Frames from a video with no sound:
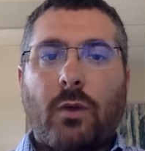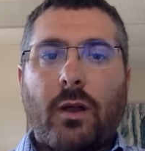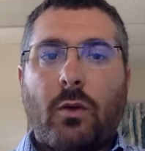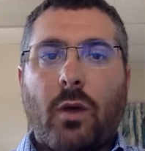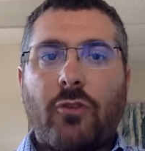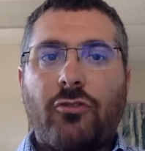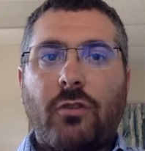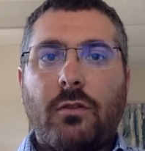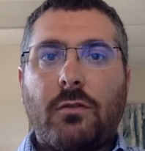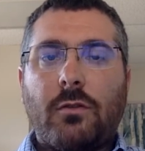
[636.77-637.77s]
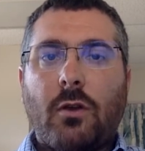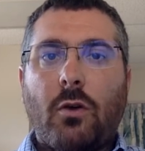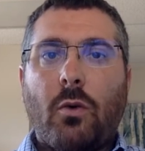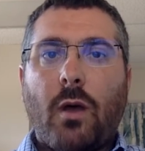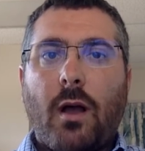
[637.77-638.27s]
great question.
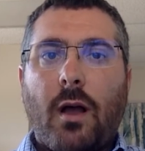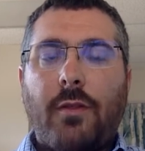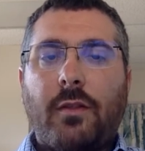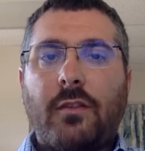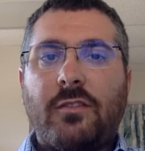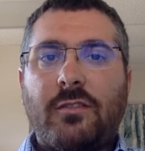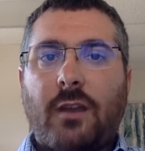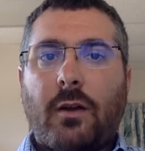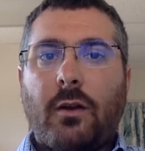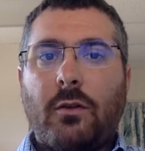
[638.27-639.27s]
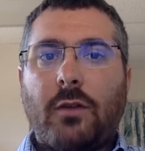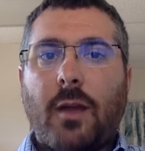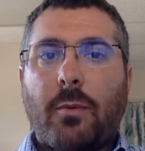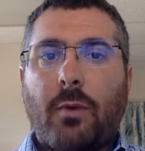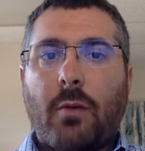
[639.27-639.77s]
So, I think the
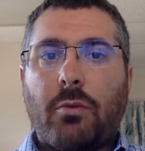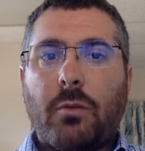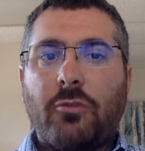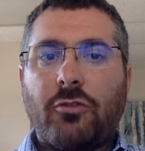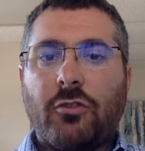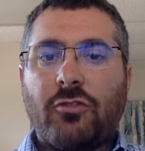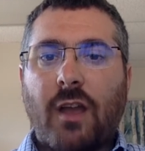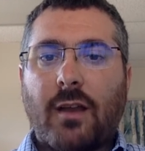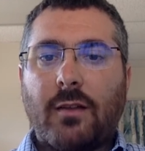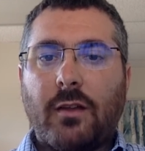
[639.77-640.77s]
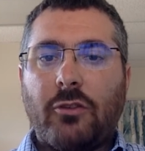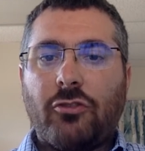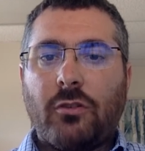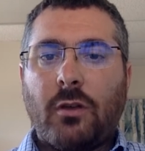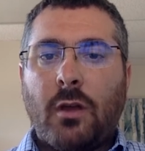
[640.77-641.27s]
stereotype around premature
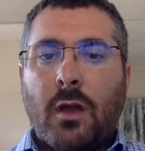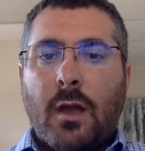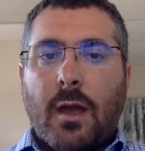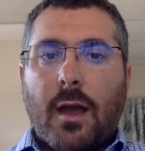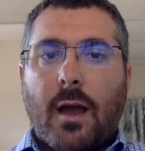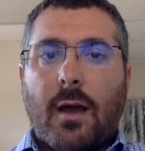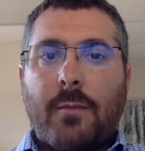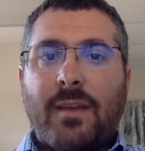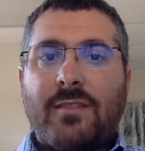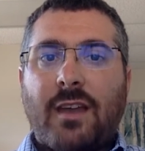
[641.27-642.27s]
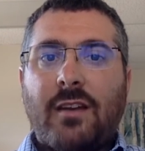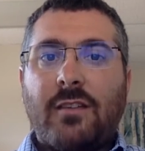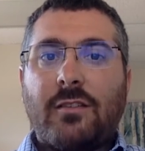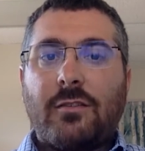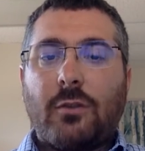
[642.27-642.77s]
ejaculation um, is that it
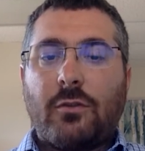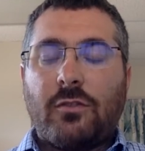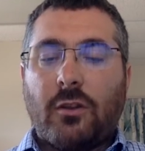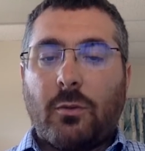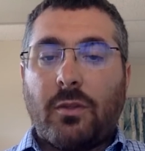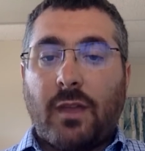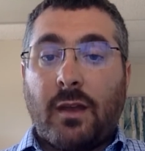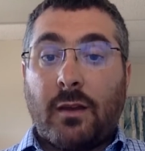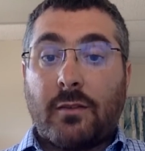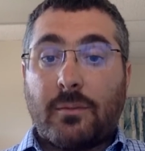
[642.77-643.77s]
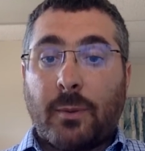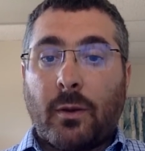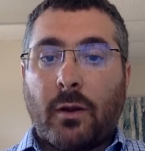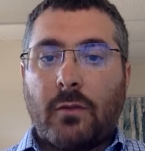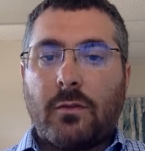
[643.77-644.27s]
is associated with
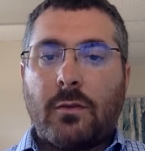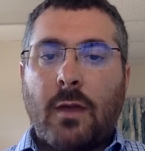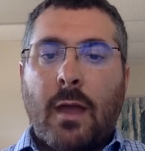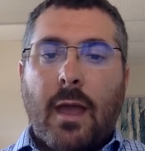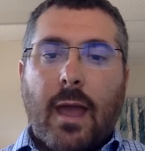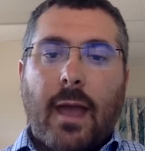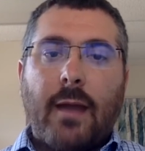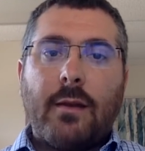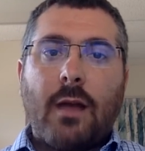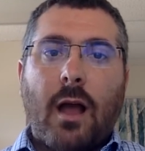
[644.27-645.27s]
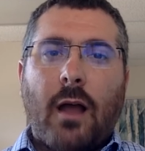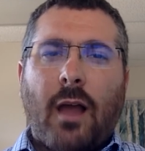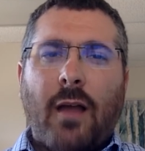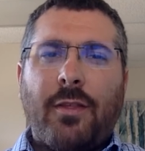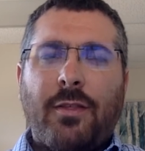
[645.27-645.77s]
inexperience. And
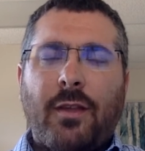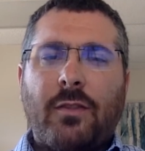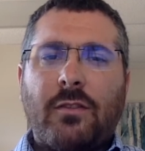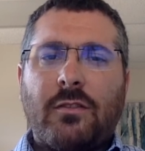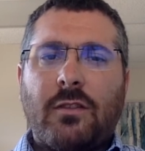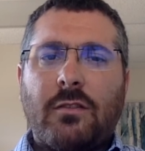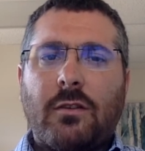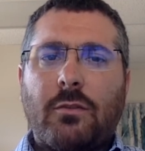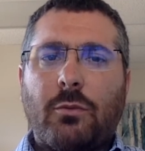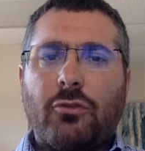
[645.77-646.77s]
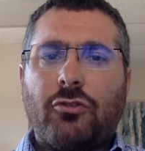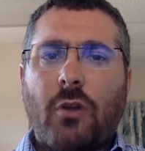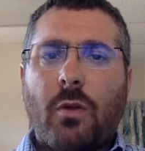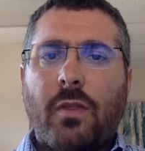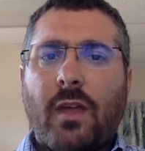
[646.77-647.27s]
I, I think the statistics will
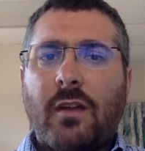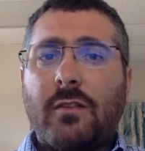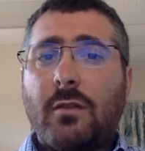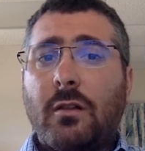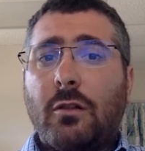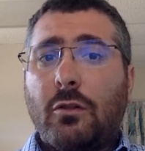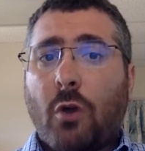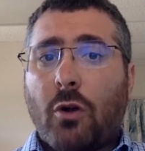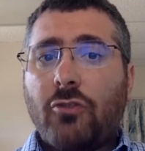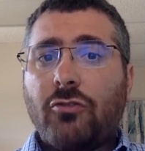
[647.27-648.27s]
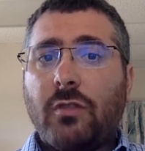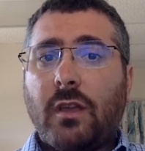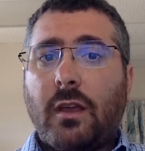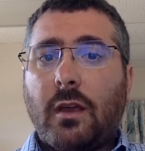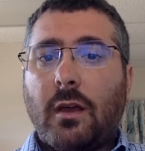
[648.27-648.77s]
show that that is
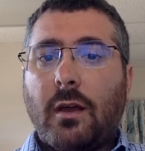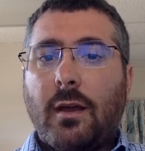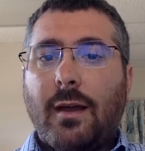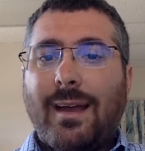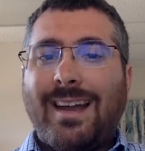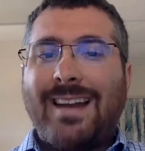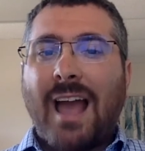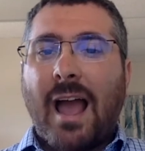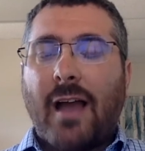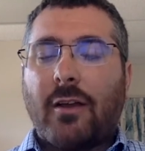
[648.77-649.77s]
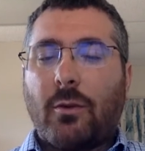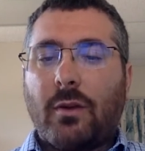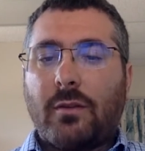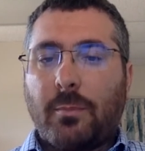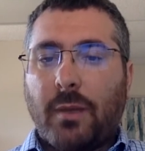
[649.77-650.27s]
largely an
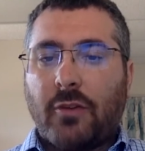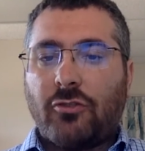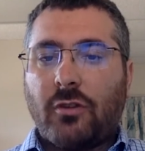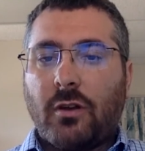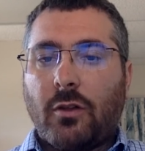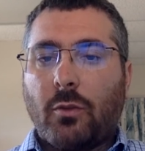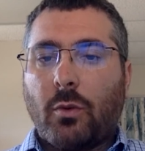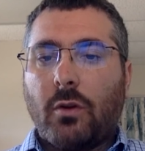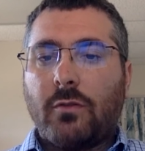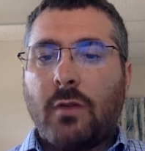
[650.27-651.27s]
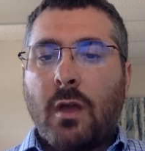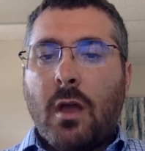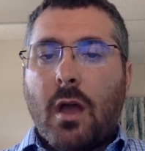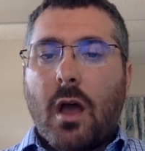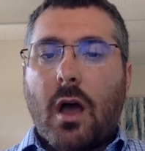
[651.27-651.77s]
accurate depiction. In other words,
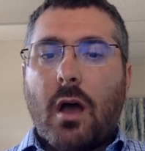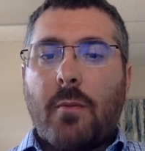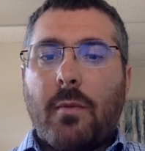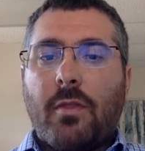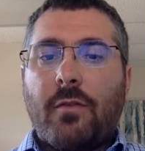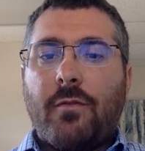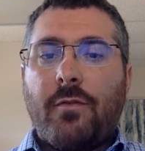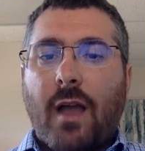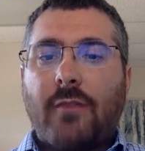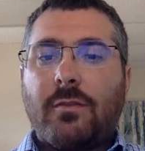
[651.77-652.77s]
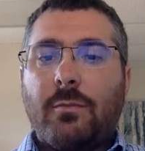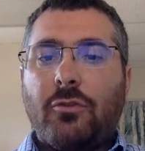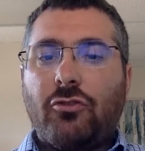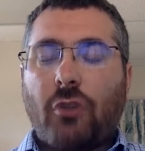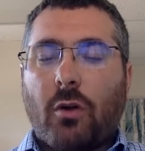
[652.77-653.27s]
um, the vast
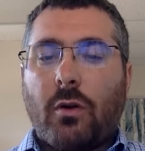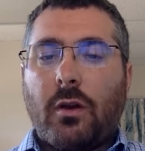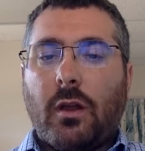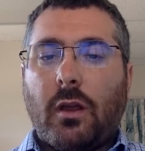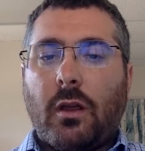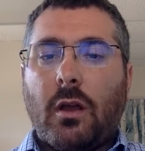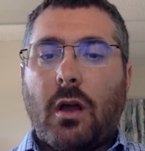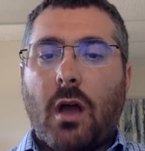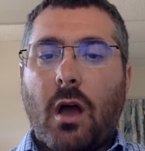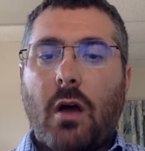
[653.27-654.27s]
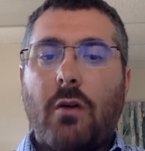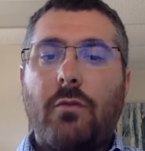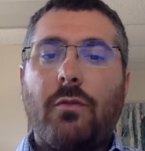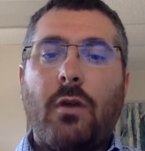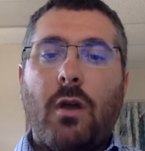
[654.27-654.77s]
majority
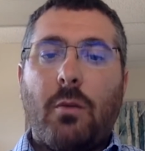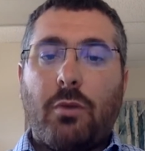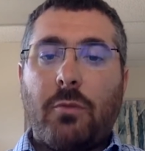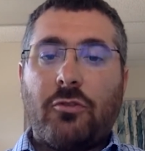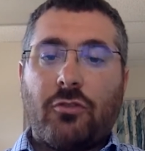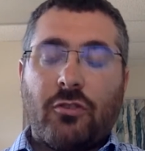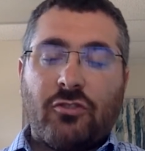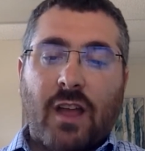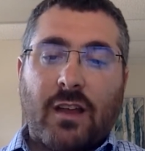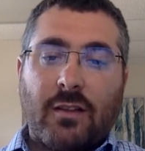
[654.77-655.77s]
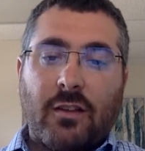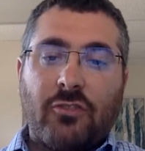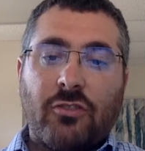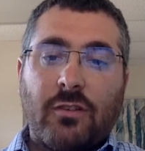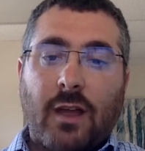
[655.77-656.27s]
of premature
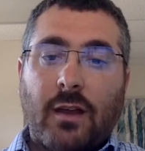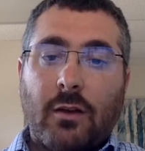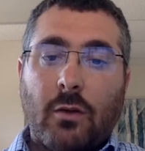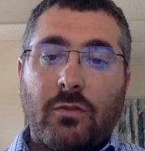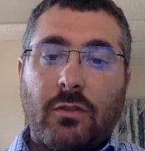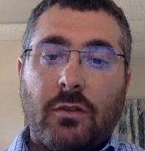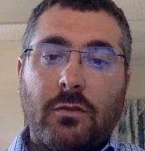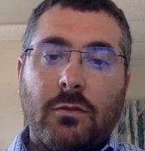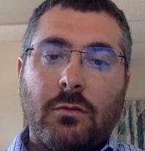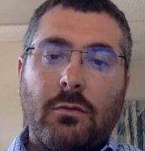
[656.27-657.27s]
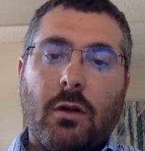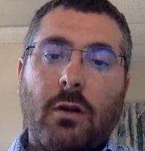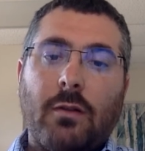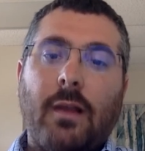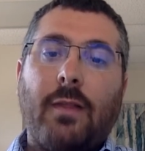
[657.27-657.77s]
ejaculation diagnoses
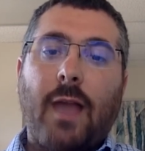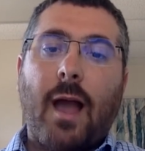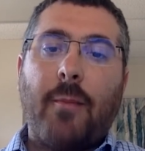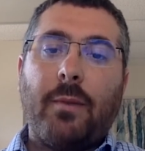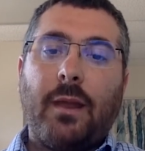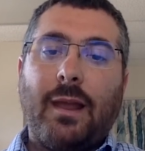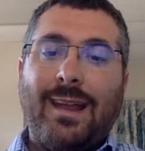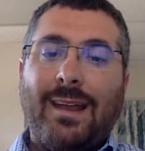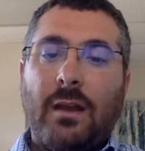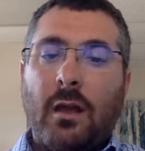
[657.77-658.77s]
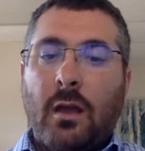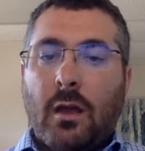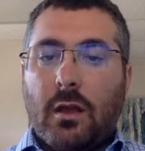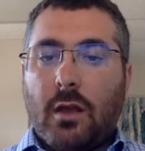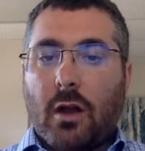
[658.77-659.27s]
are likely happening in
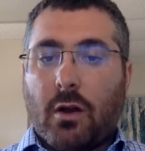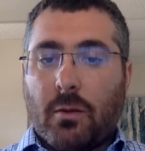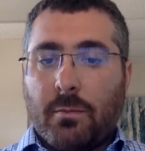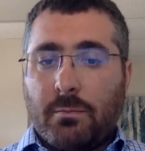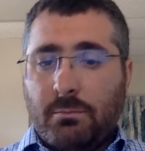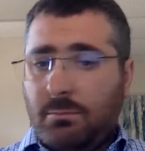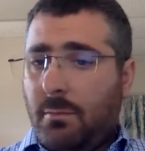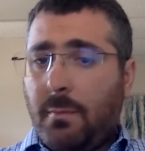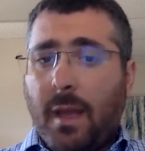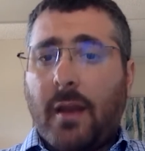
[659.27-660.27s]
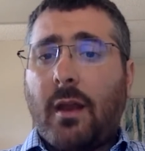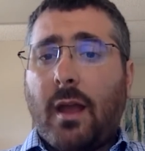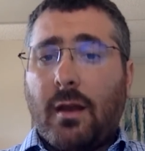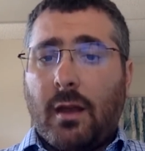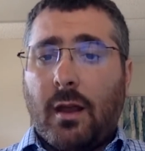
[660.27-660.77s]
younger men
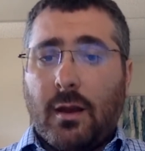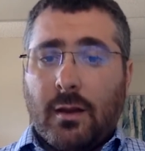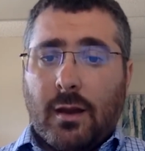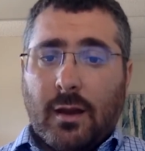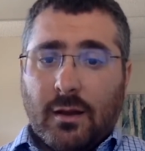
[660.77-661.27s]
and in